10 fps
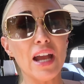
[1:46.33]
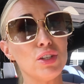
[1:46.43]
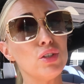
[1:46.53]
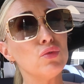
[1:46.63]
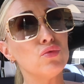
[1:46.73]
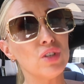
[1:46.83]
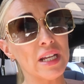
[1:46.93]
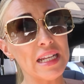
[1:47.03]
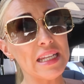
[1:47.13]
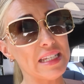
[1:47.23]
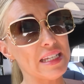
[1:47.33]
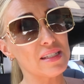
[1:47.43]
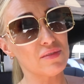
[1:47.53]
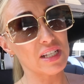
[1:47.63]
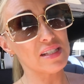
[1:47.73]
and you really need
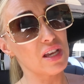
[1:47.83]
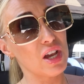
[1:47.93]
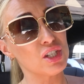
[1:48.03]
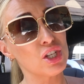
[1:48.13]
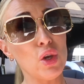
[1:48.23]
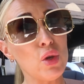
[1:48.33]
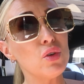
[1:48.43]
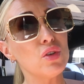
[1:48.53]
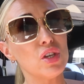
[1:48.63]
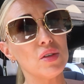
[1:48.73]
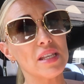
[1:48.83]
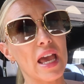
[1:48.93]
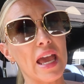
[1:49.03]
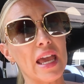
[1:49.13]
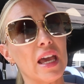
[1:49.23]
to research who you're
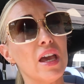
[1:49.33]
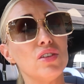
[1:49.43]
using.